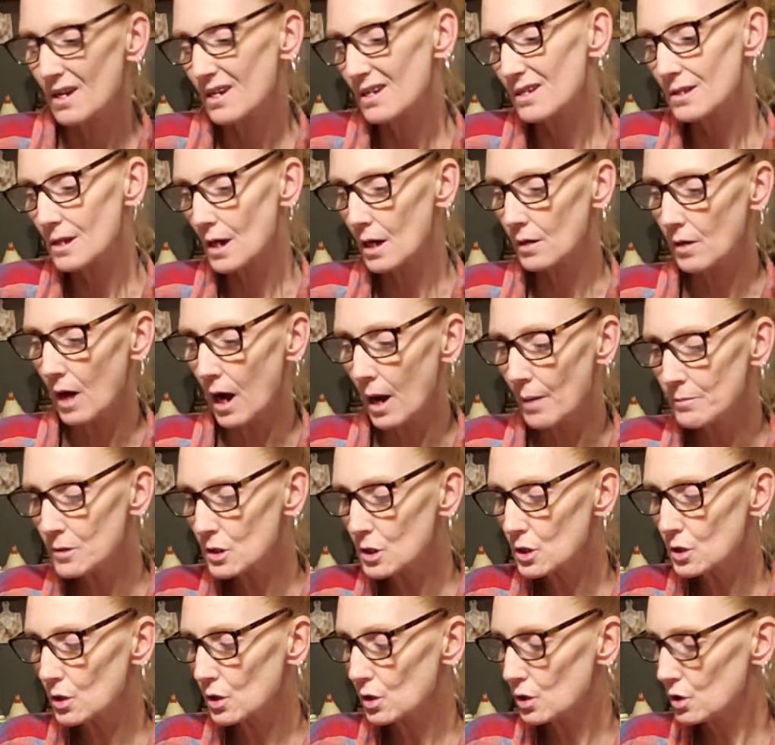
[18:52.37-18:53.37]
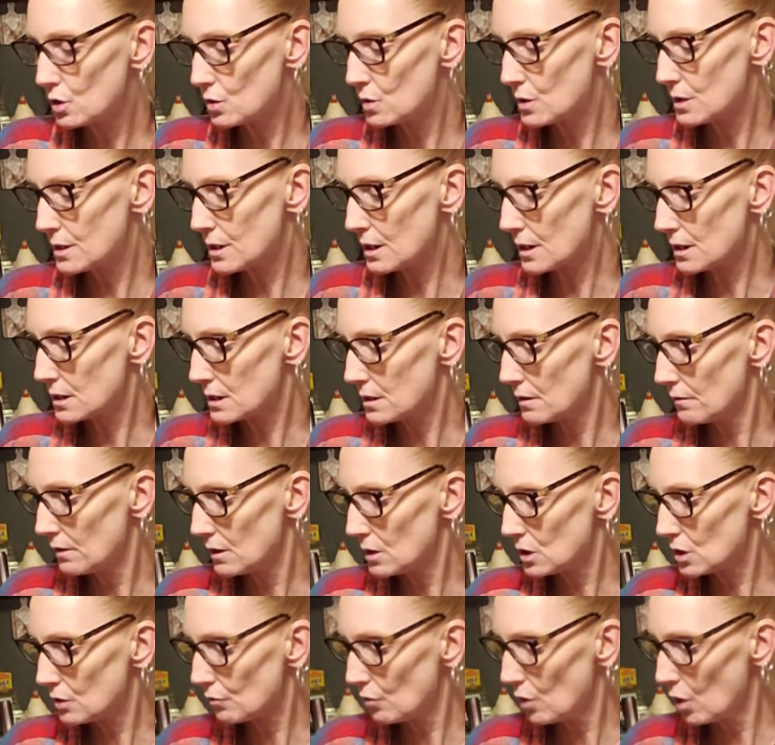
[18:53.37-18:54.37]
So I'm just going to do 6 of
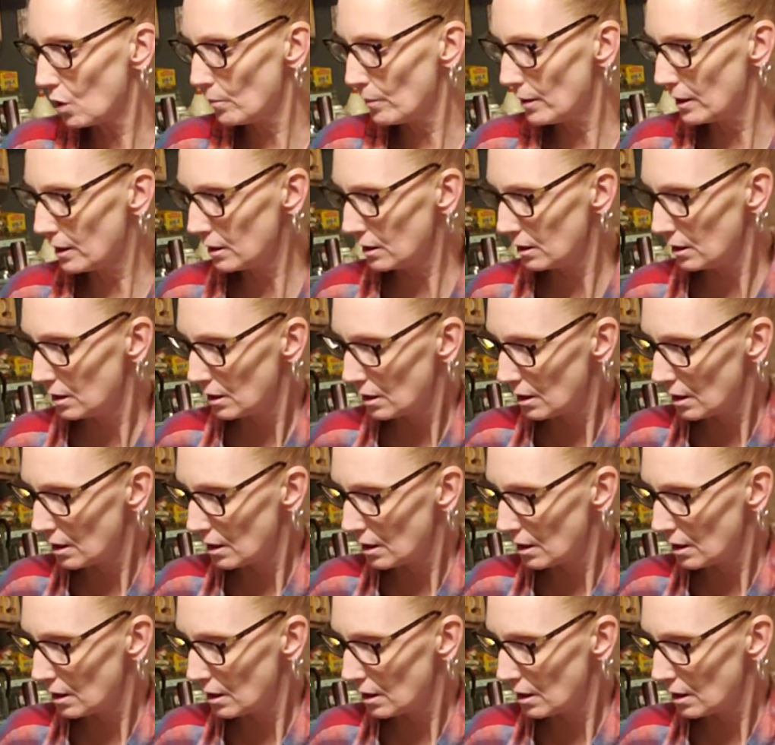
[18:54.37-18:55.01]
this Roma.